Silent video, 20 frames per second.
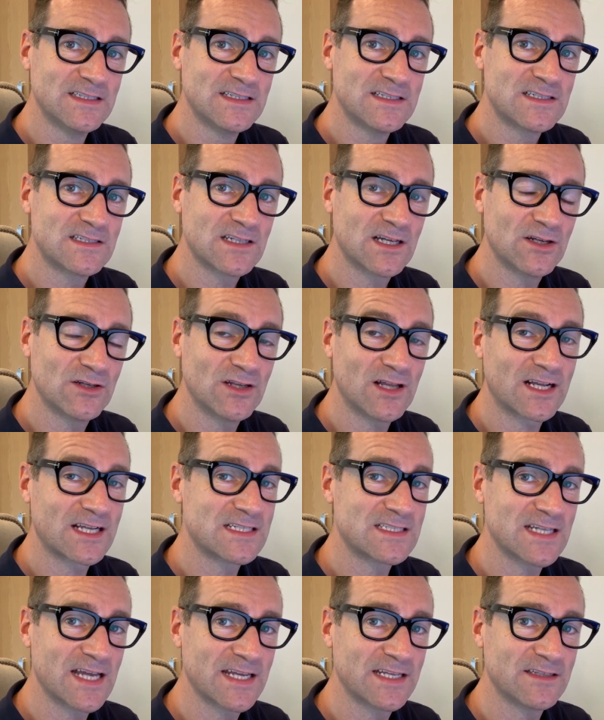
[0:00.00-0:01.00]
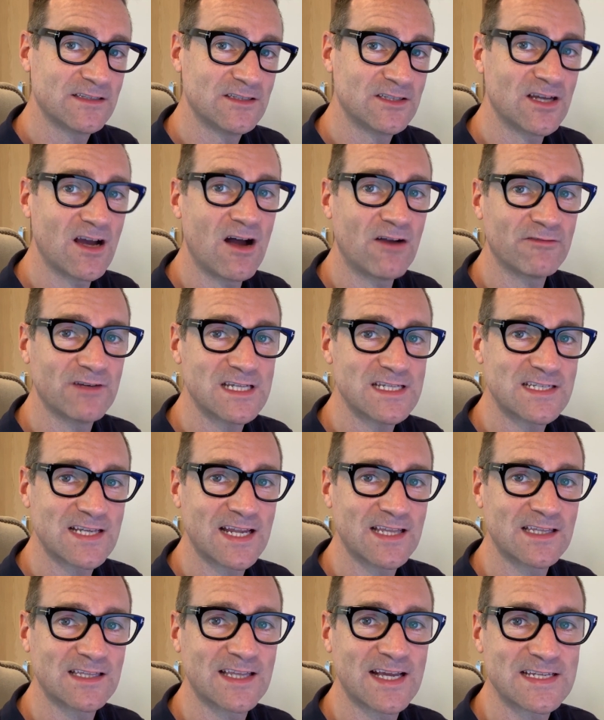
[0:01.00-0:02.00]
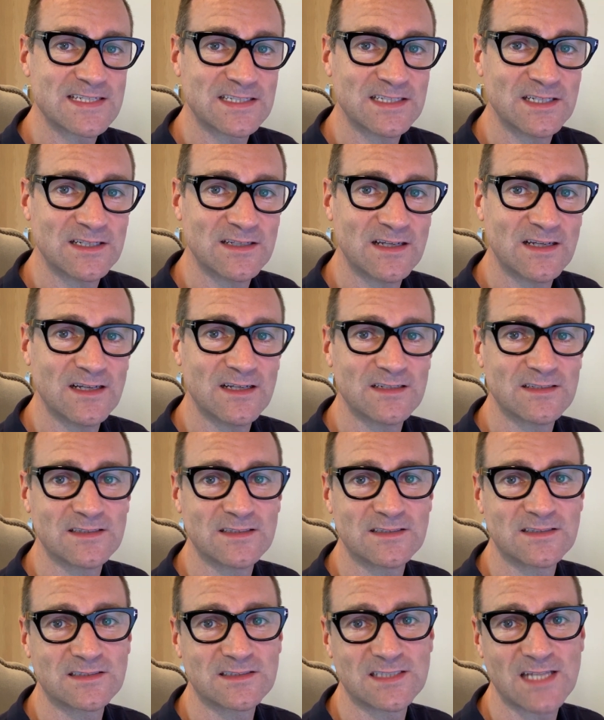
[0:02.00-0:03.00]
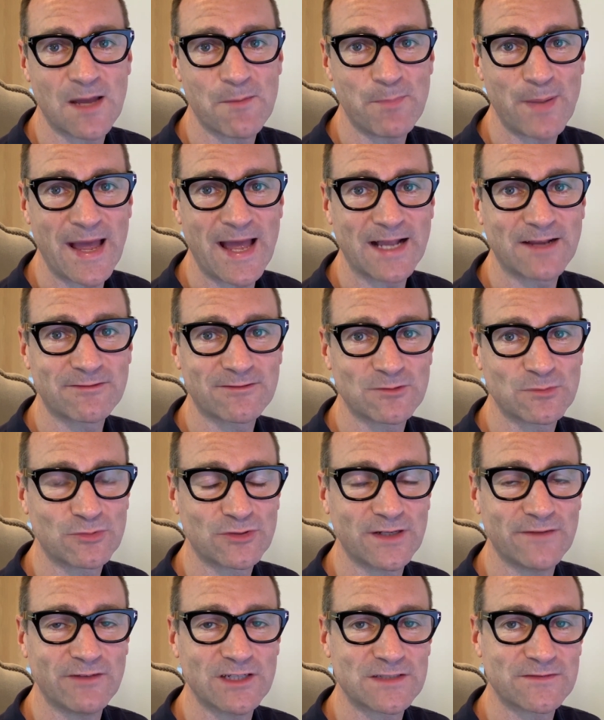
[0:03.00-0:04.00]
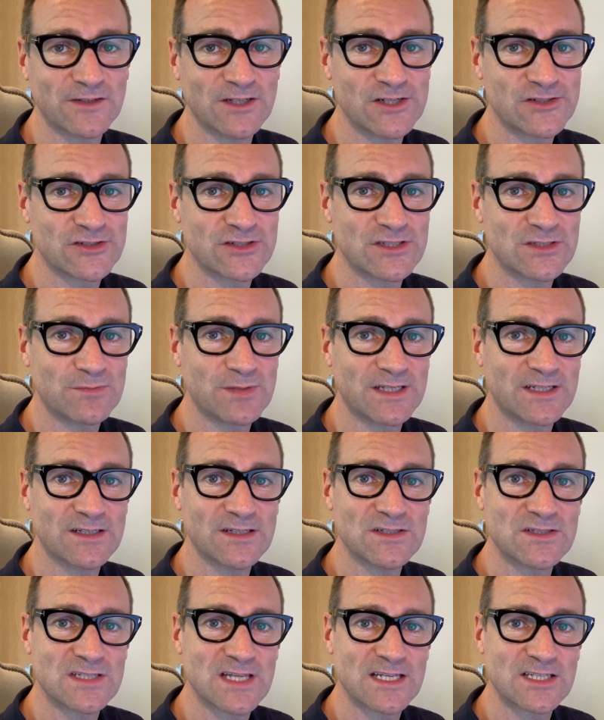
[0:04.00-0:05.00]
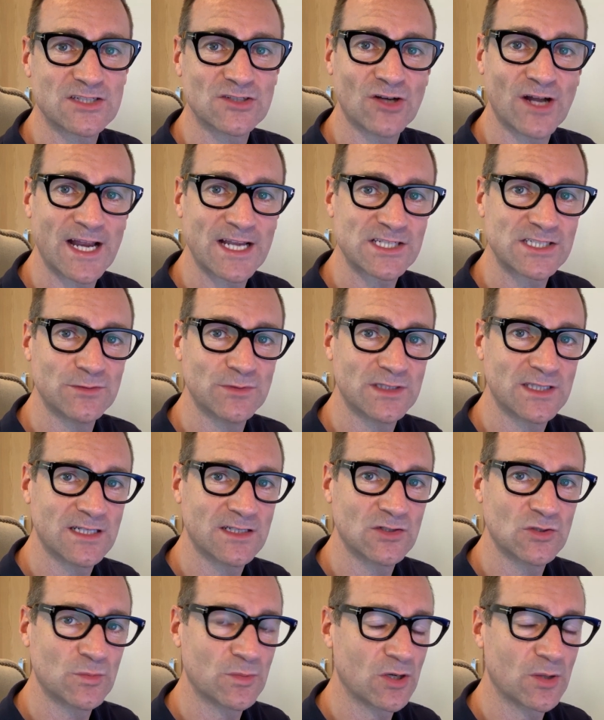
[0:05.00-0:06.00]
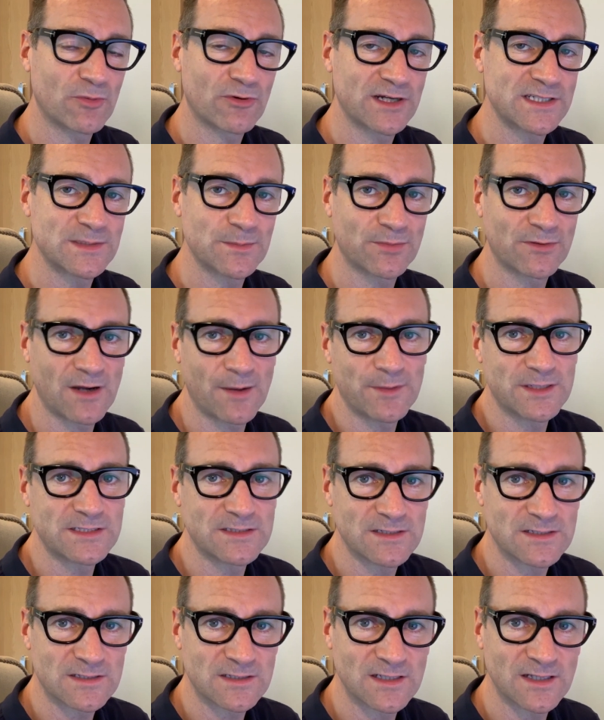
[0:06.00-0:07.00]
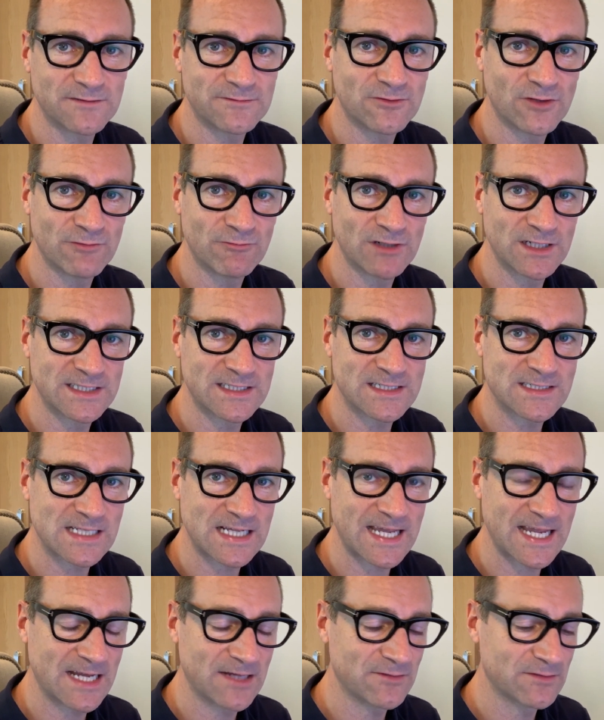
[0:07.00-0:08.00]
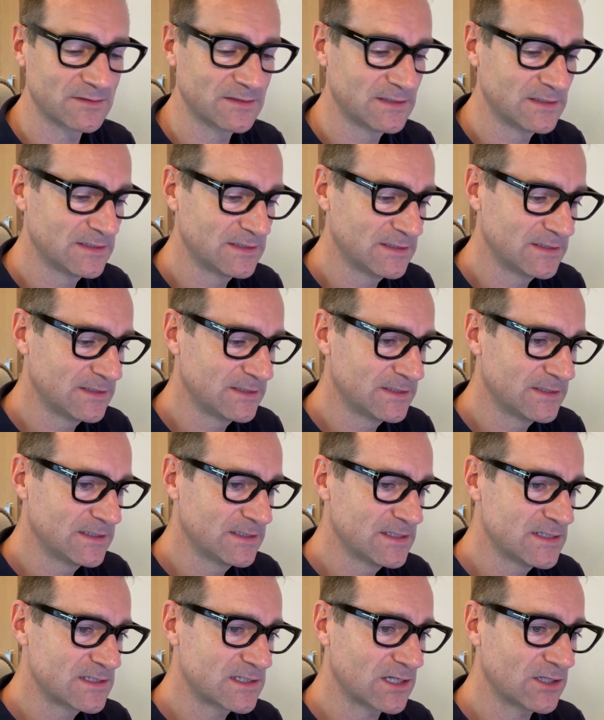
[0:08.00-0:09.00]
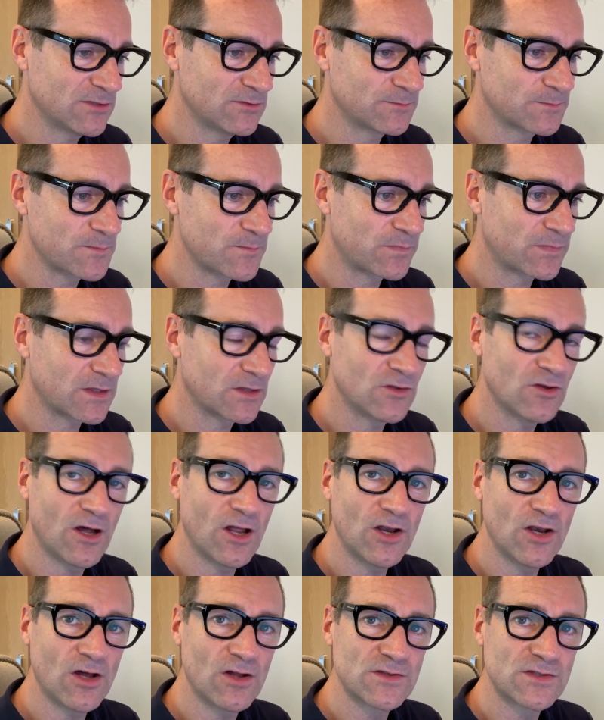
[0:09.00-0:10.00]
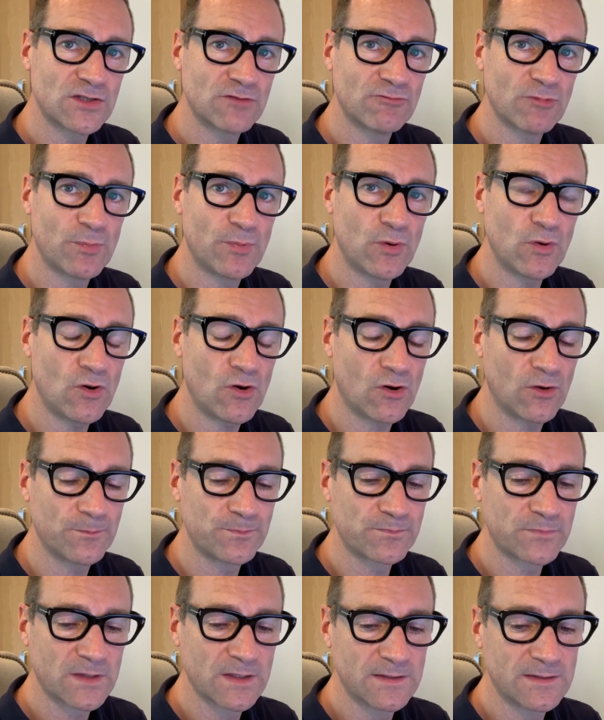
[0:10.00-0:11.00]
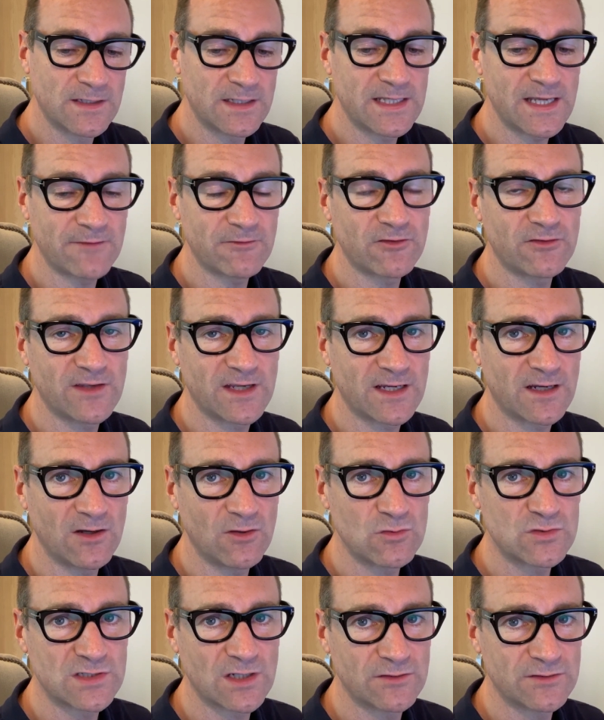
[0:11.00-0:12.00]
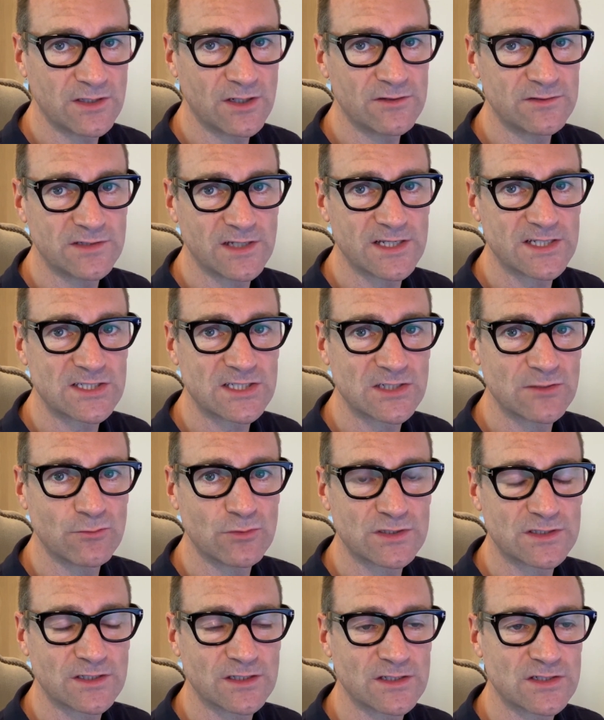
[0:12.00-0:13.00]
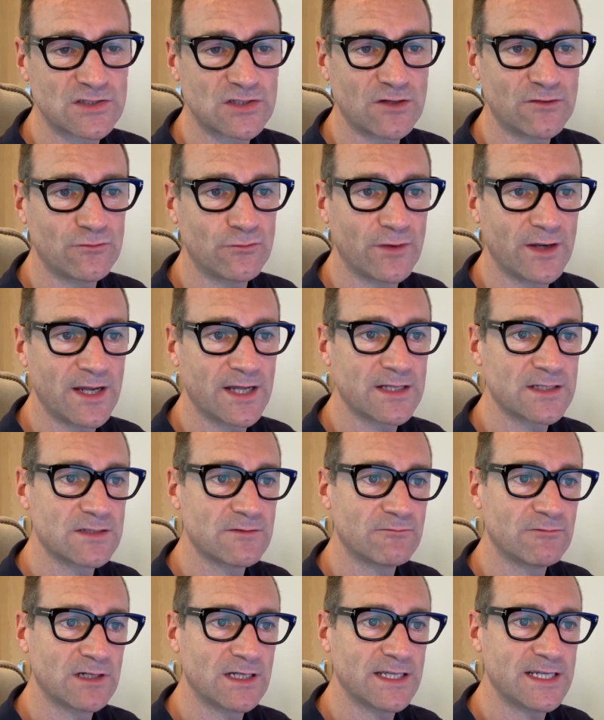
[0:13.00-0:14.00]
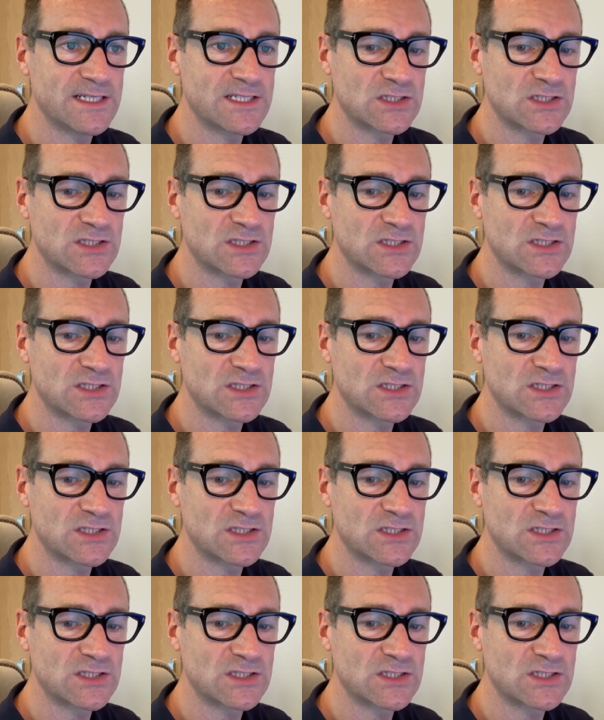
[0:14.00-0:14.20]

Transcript: So like I said, you can't really say that that's a step back from previous versions, because it's not actually within normal operating parameters and therefore it really doesn't count. So not a lot to report. Now, the other thing I also noticed was that software release